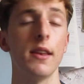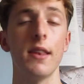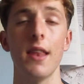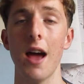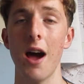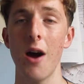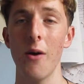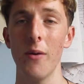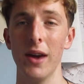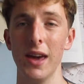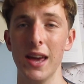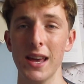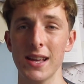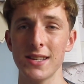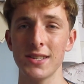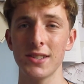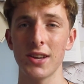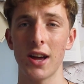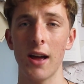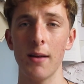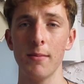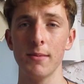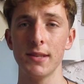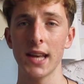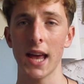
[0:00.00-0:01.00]
Now it is
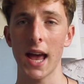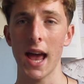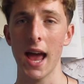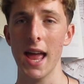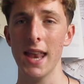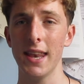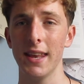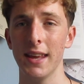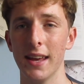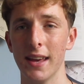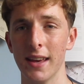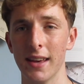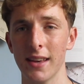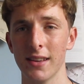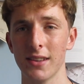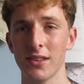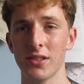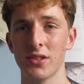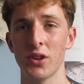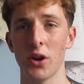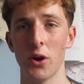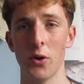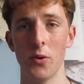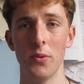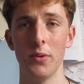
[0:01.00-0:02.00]
time to edit.
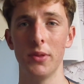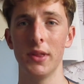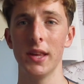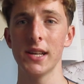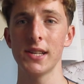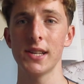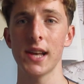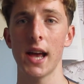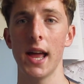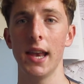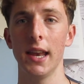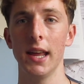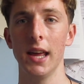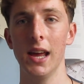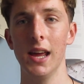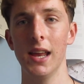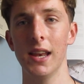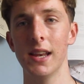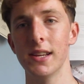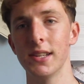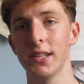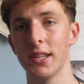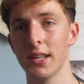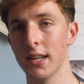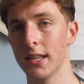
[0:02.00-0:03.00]
So this editing
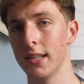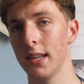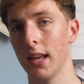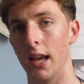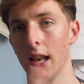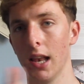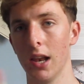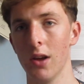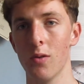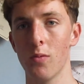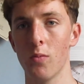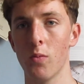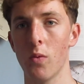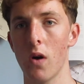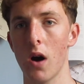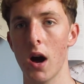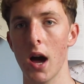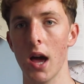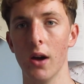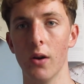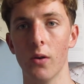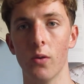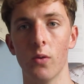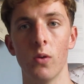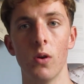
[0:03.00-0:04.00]
is going to take a little
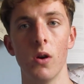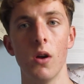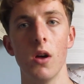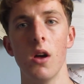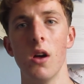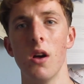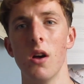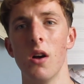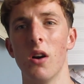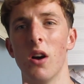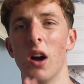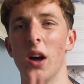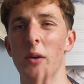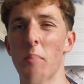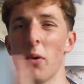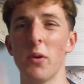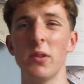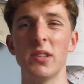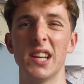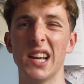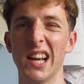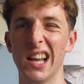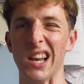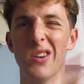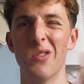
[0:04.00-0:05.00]
while. It won't
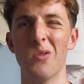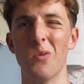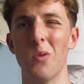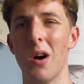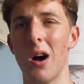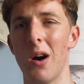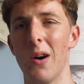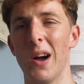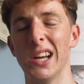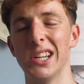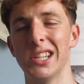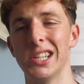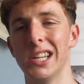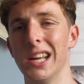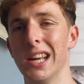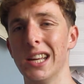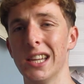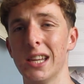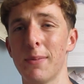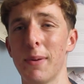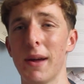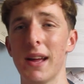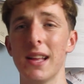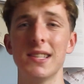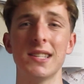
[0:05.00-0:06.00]
take a little while actually, it
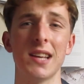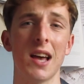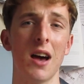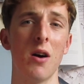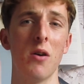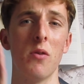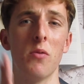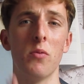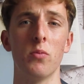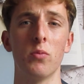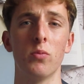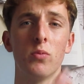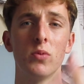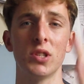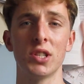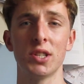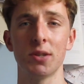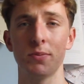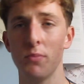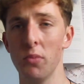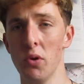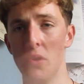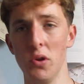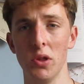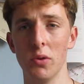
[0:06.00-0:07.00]
depends how
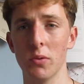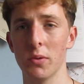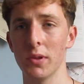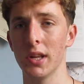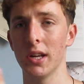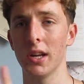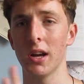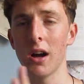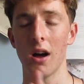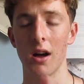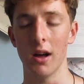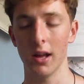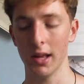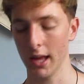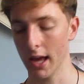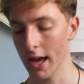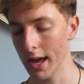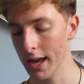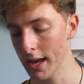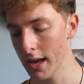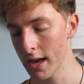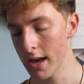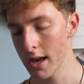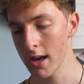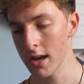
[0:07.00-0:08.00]
smooth you want the cut,
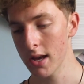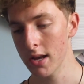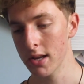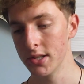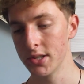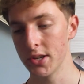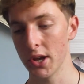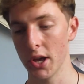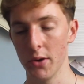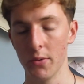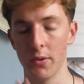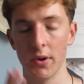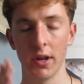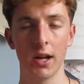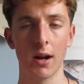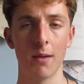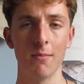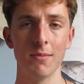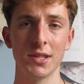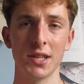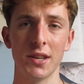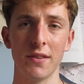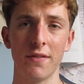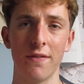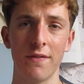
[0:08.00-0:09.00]
okay? So you want to come
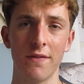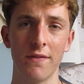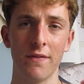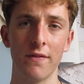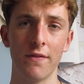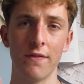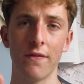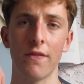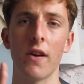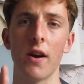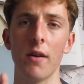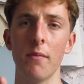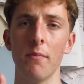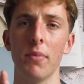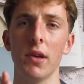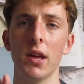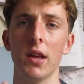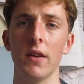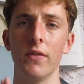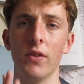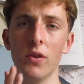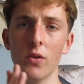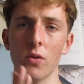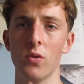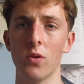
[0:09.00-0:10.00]
to the front bit
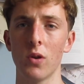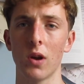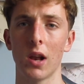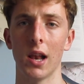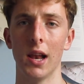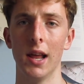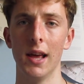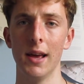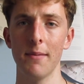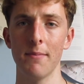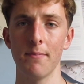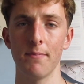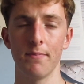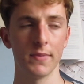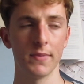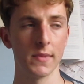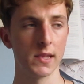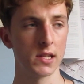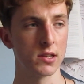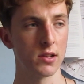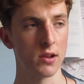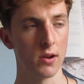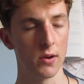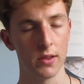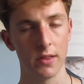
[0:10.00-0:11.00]
of your clip.
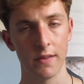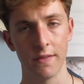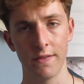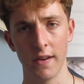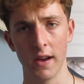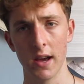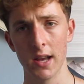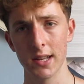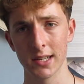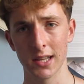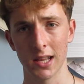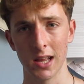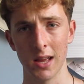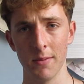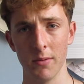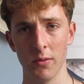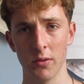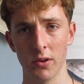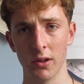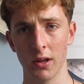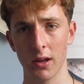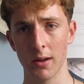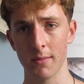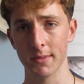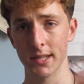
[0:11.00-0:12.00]
So in the first clip you
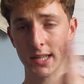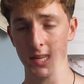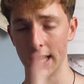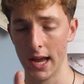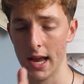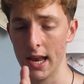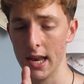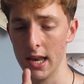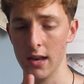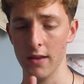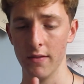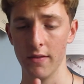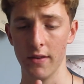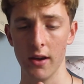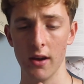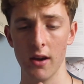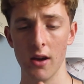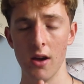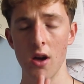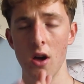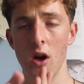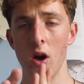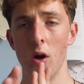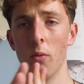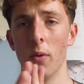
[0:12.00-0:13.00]
want to come to the end of it
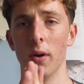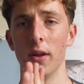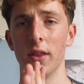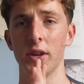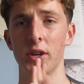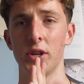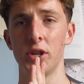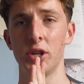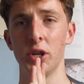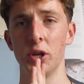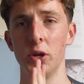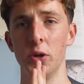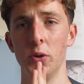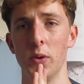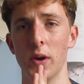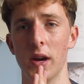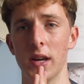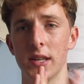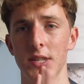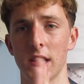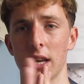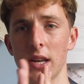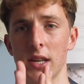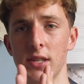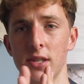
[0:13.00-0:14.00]
where the shoe
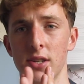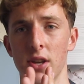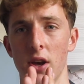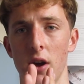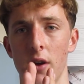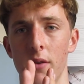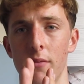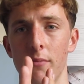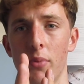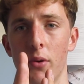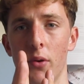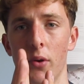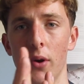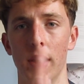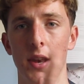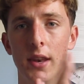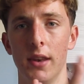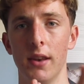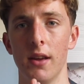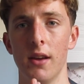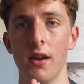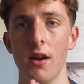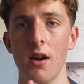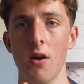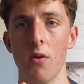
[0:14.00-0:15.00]
is at a certain
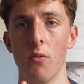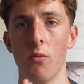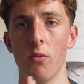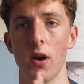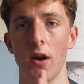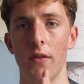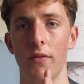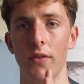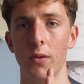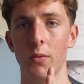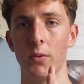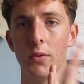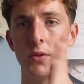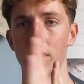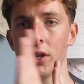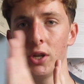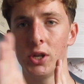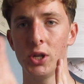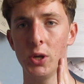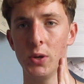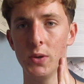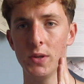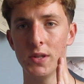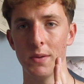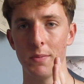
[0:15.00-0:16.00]
point, wherever you want the
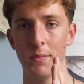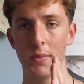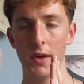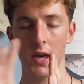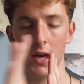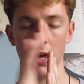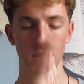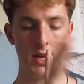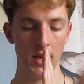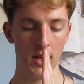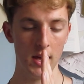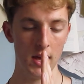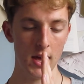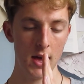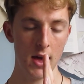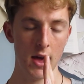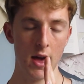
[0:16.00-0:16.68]
shoe to be.